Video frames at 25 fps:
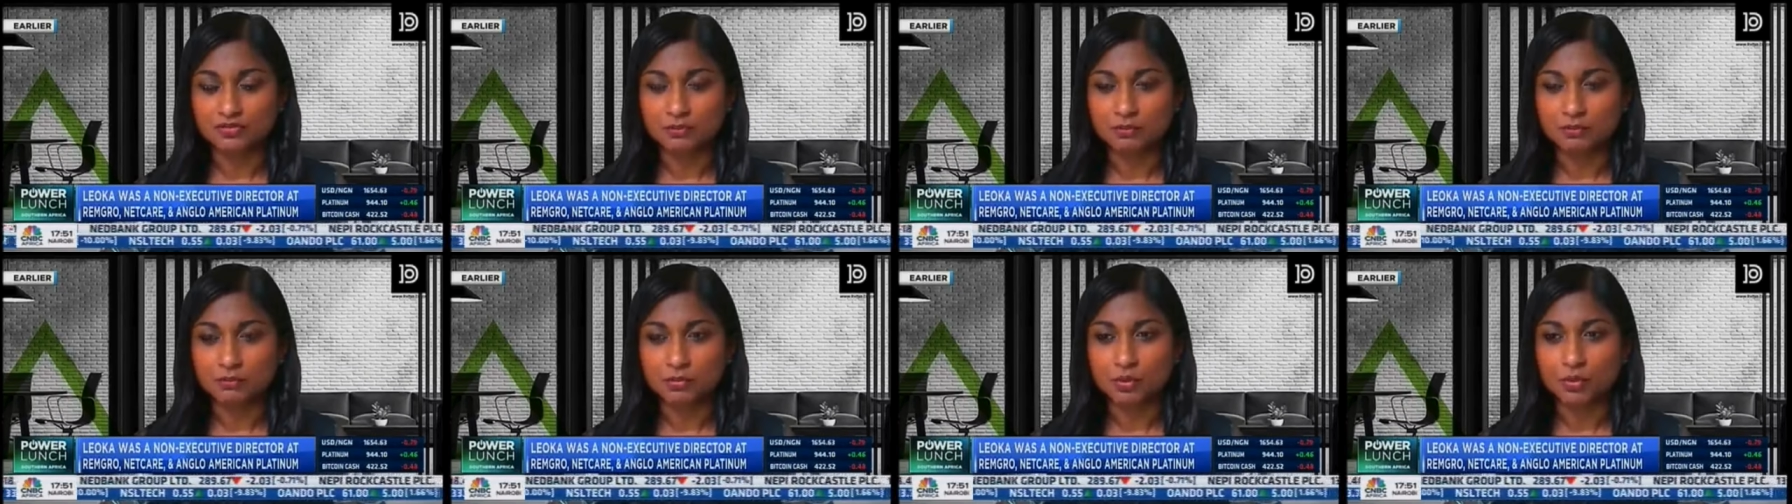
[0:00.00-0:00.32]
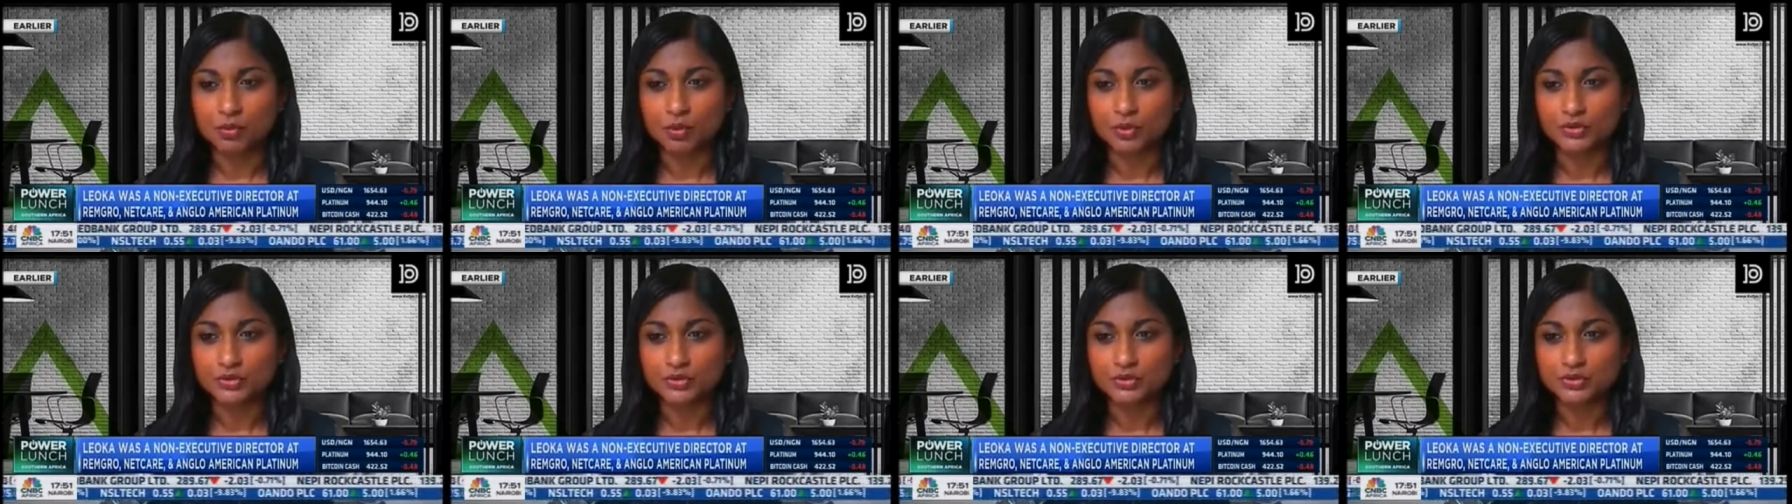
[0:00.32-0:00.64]
of a
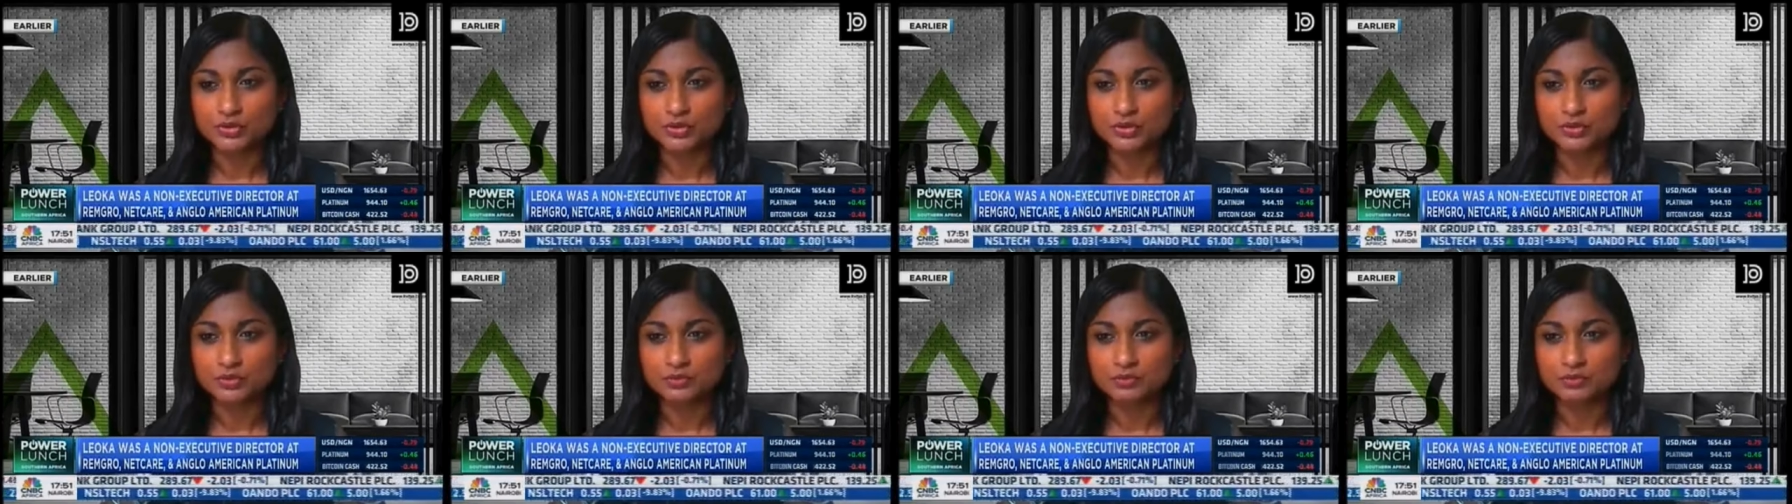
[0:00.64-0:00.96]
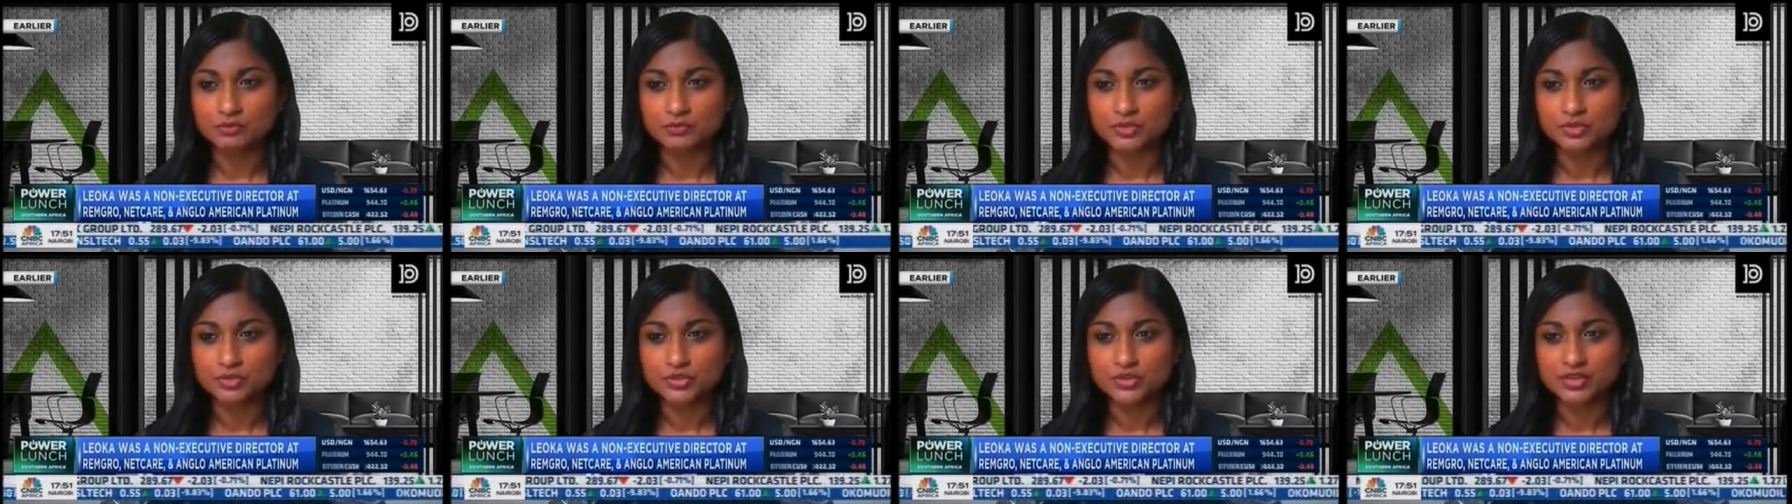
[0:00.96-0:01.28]
board
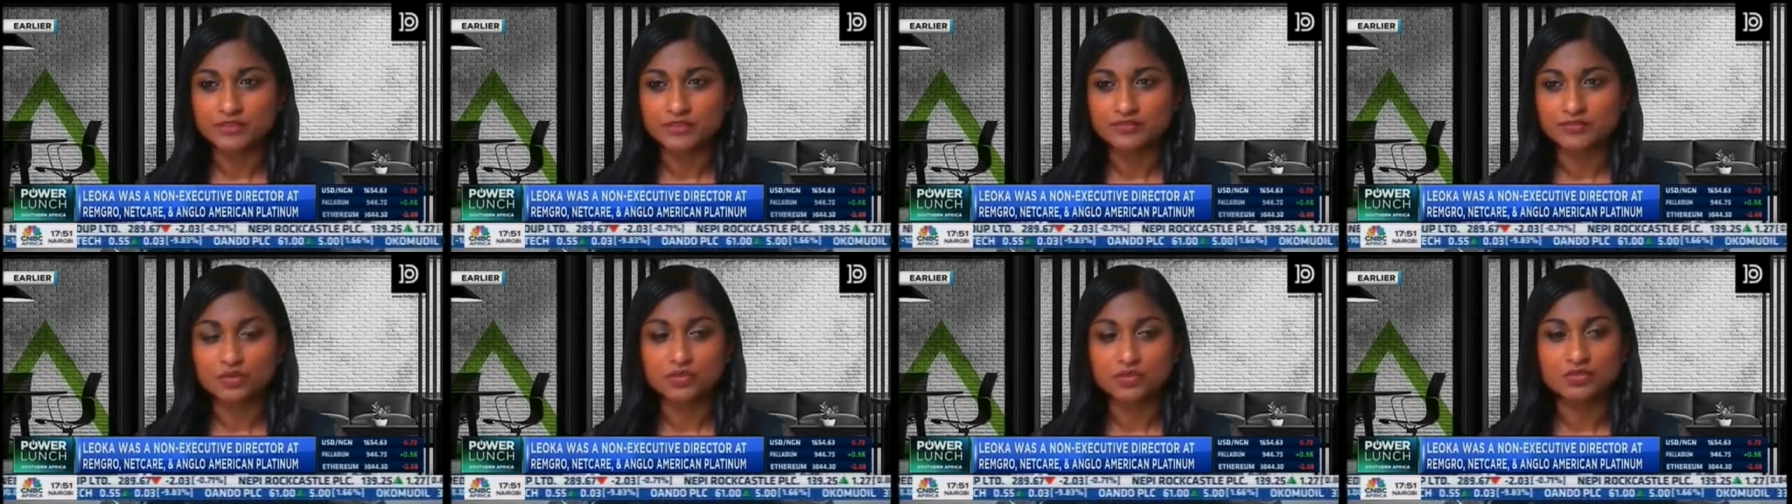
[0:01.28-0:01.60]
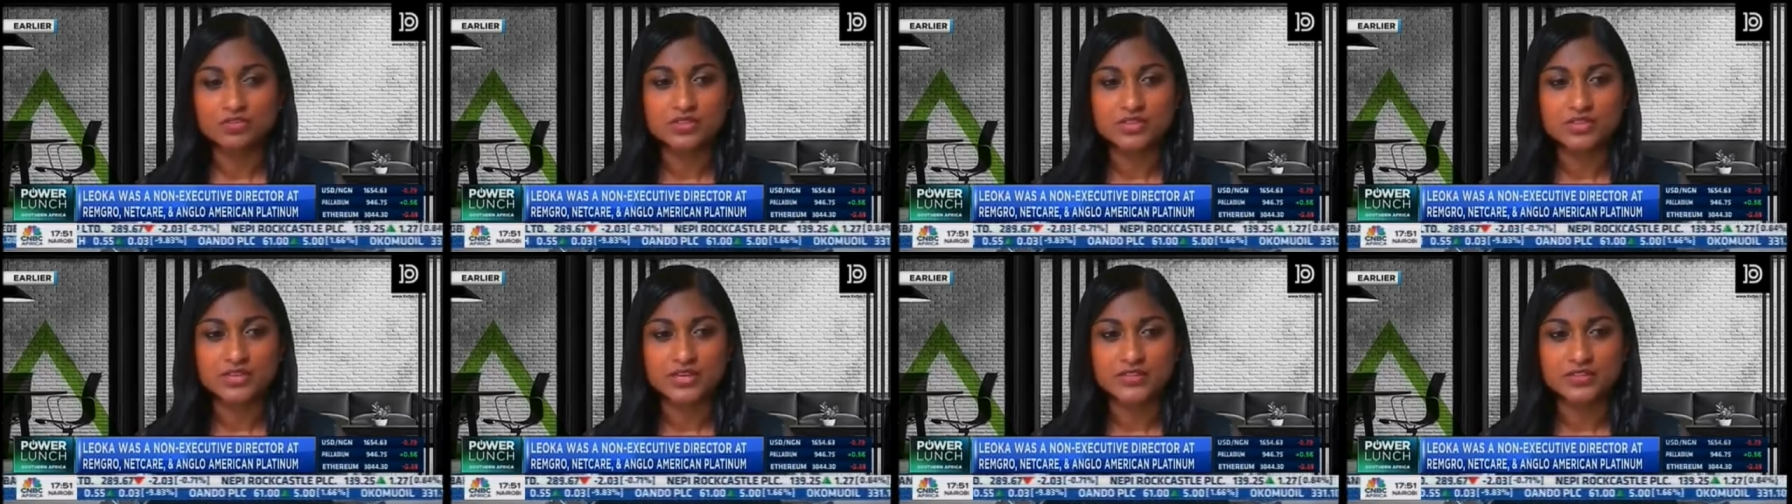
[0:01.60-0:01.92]
should should have
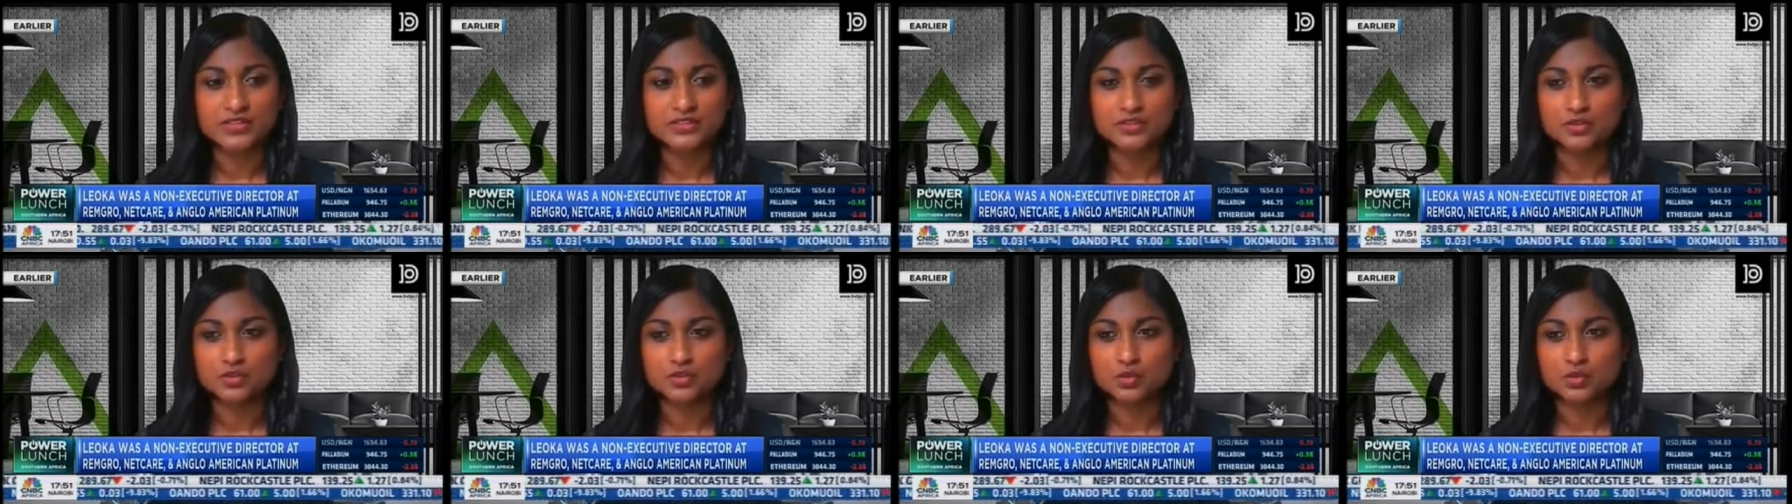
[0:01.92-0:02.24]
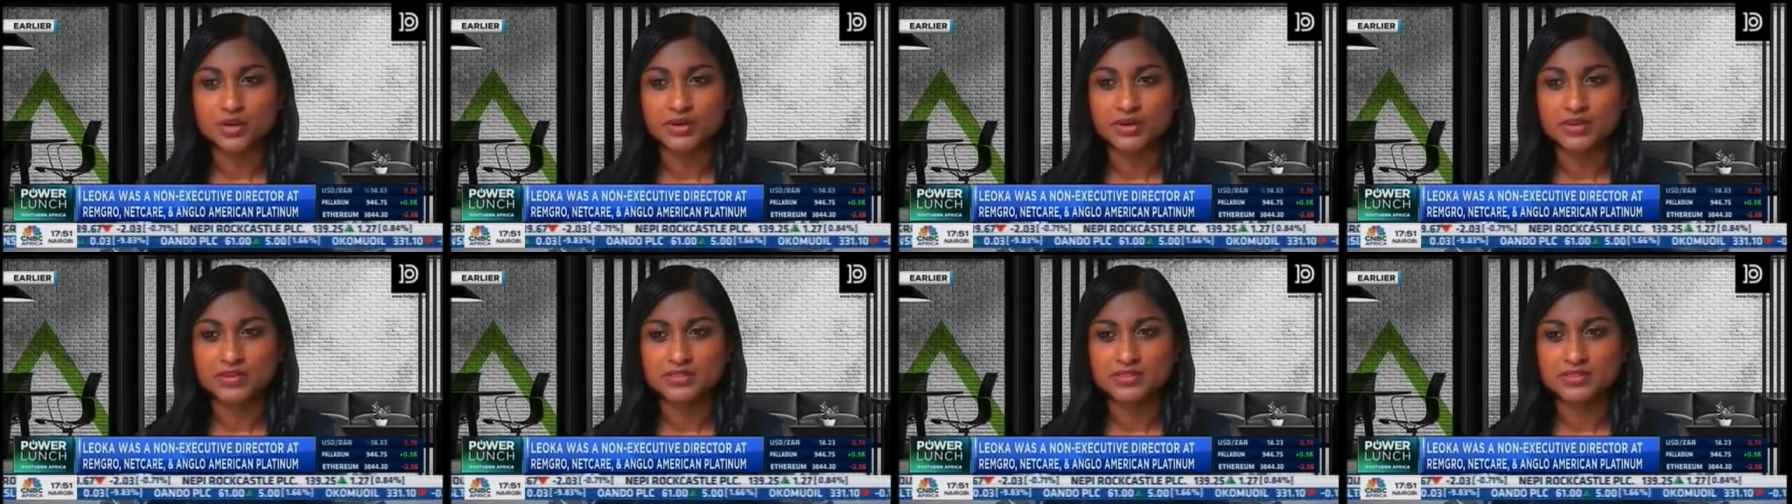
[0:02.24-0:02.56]
oversight into
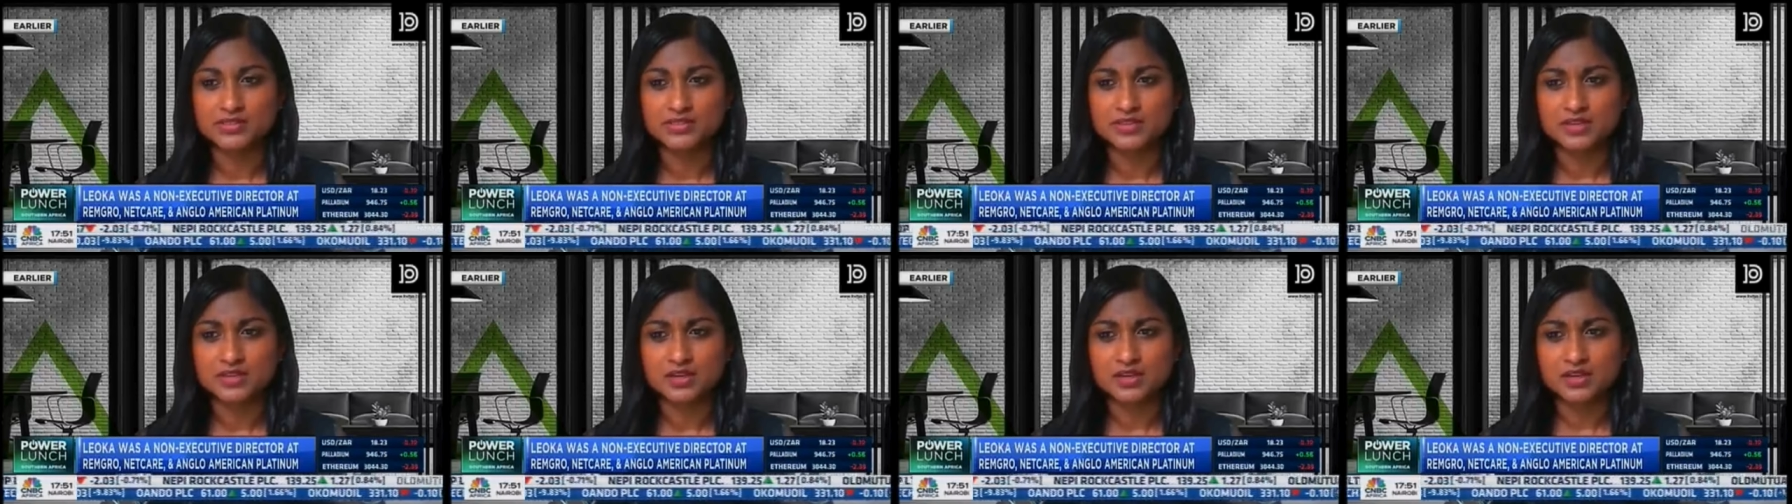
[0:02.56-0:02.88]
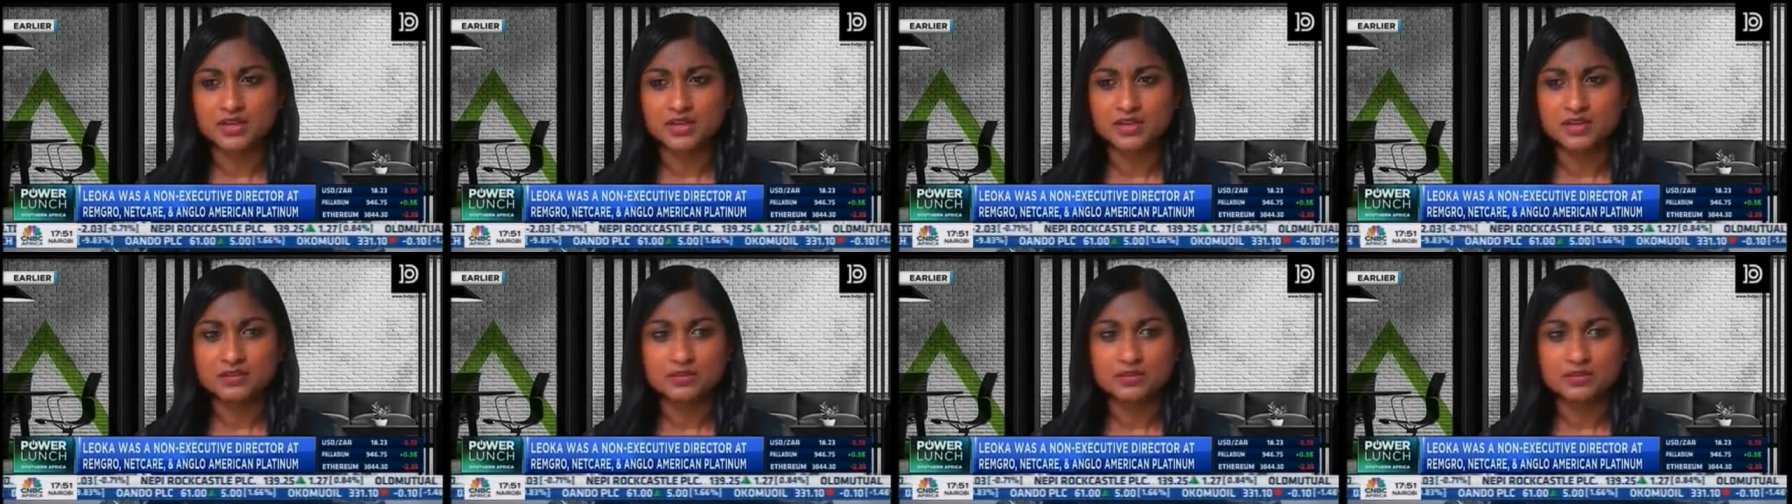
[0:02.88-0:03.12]
what is